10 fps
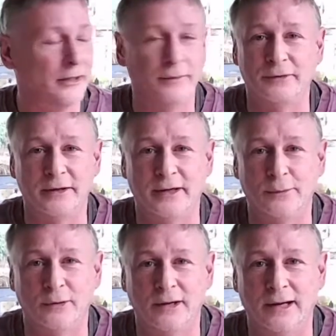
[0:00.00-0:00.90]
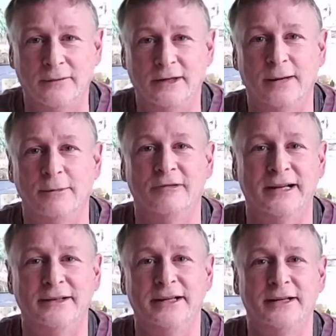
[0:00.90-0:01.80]
And I'm thinking, well, I haven't come
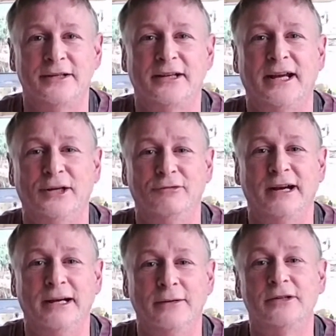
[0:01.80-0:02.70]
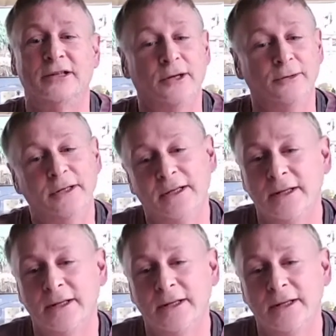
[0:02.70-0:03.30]
around here to stand around, so,